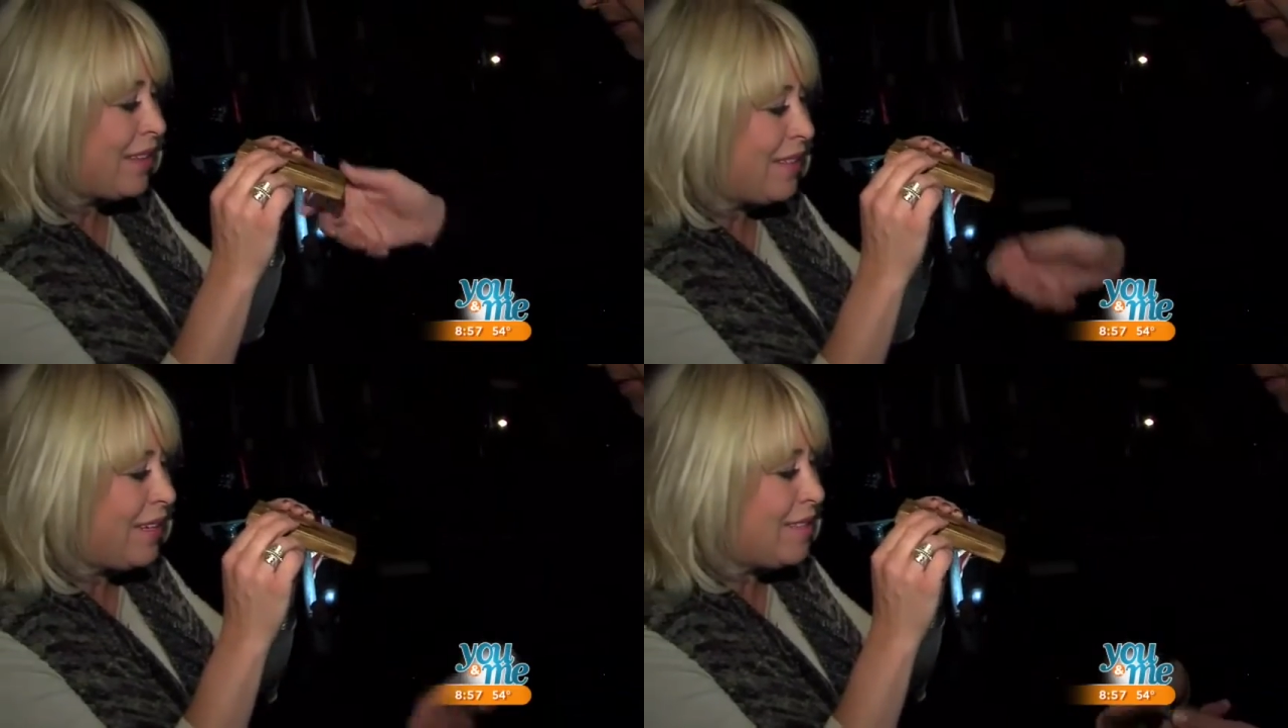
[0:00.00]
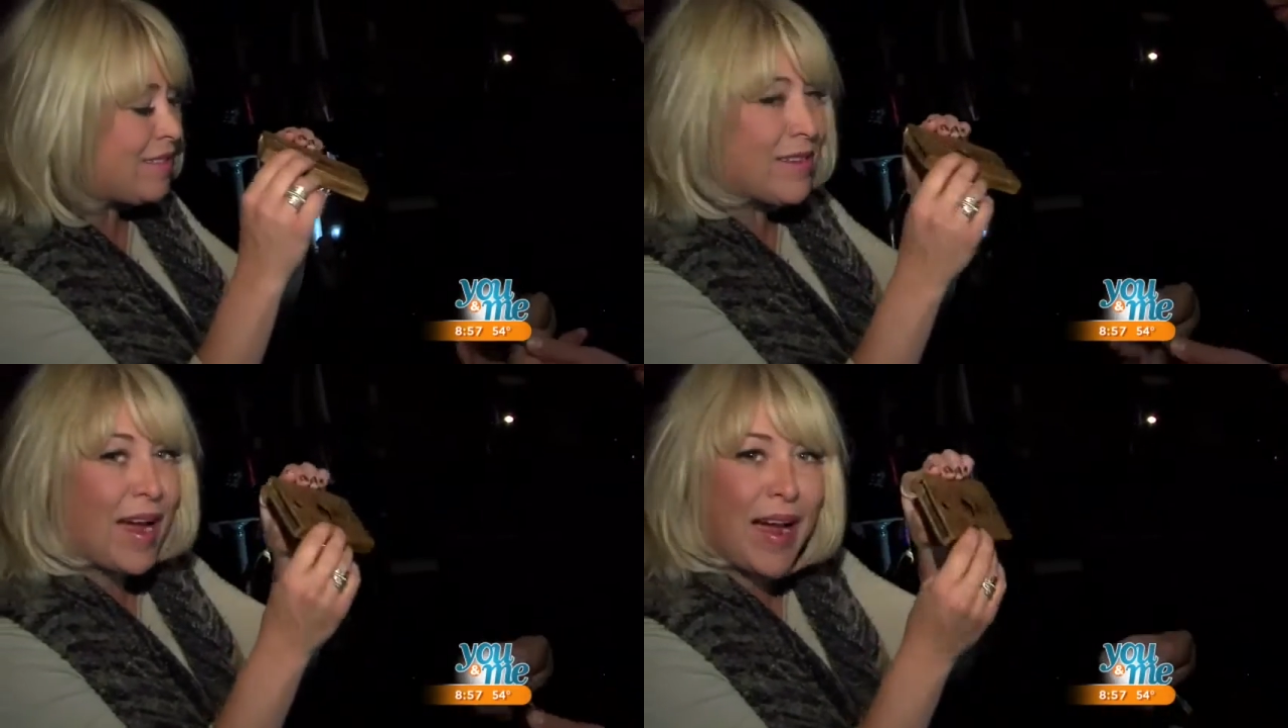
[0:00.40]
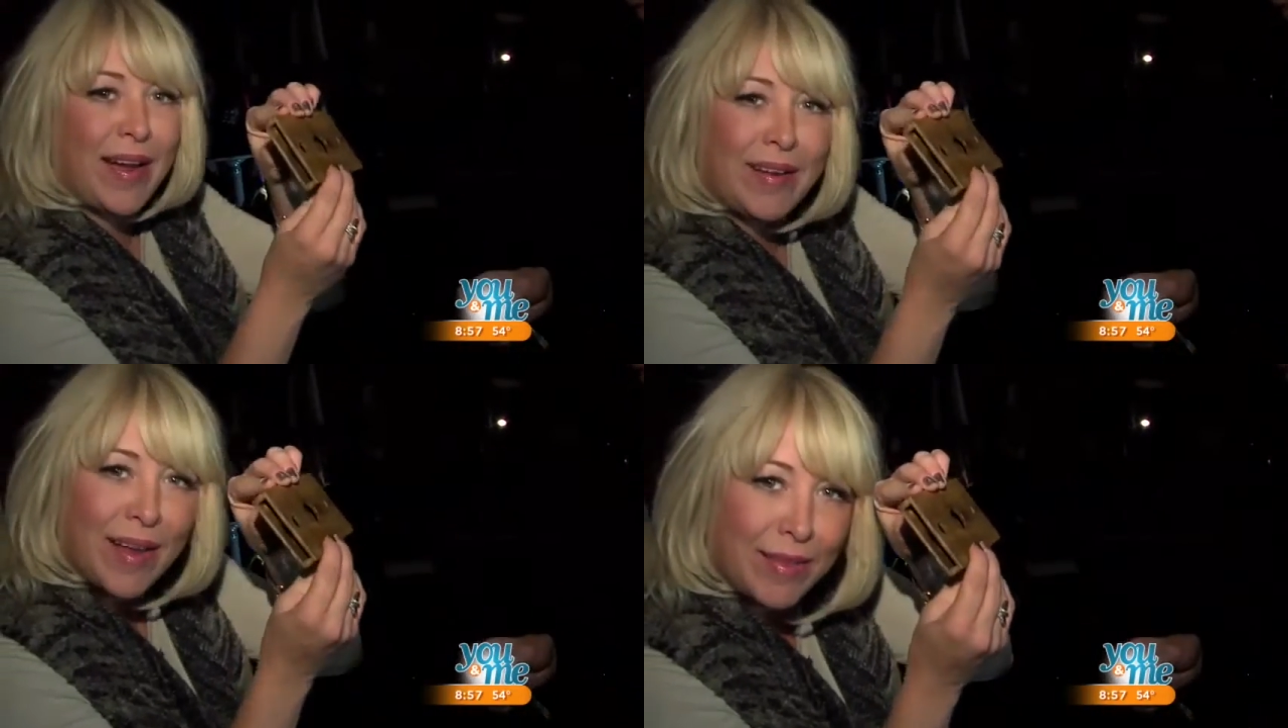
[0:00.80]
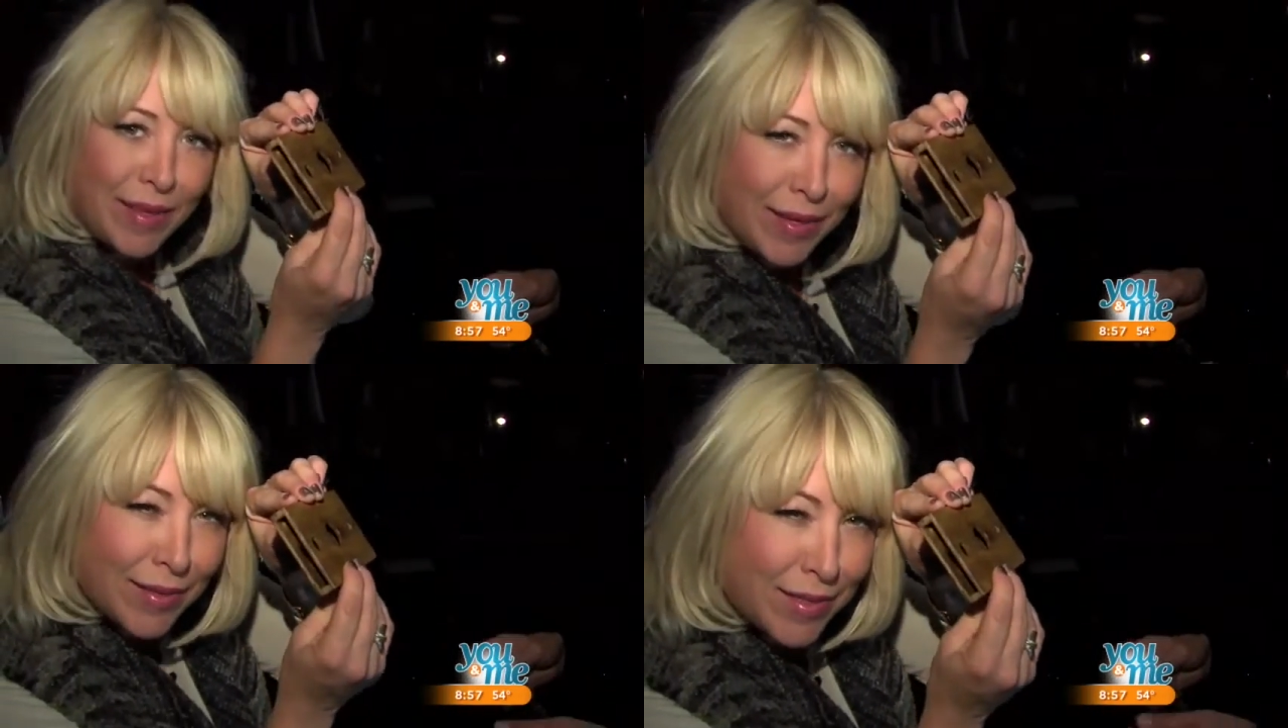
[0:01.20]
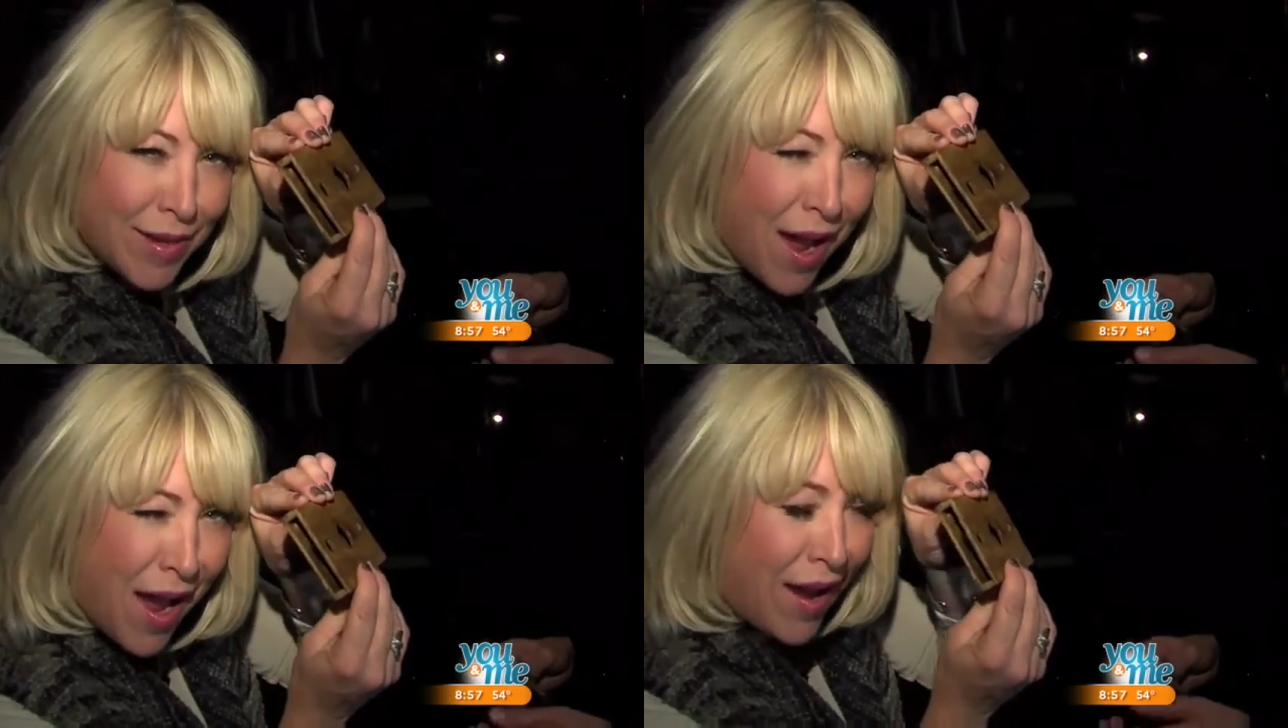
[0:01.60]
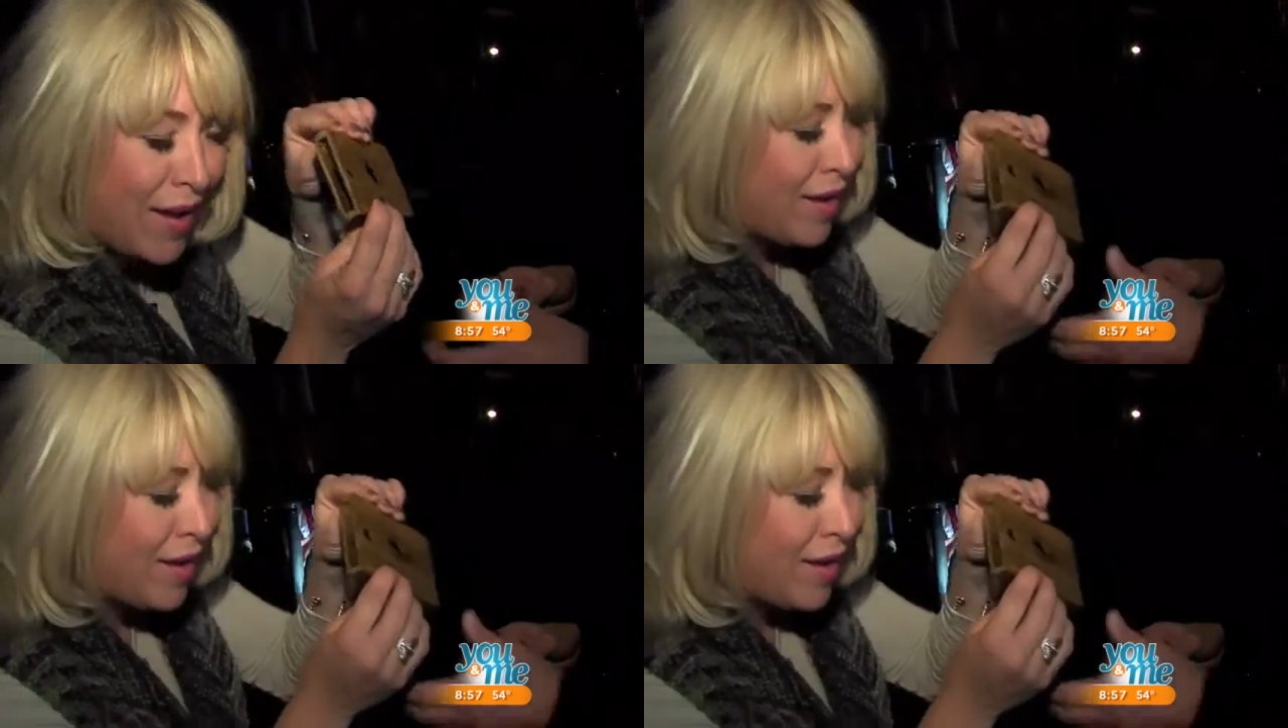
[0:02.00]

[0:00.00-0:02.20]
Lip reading: Nothing inside, nothing inside.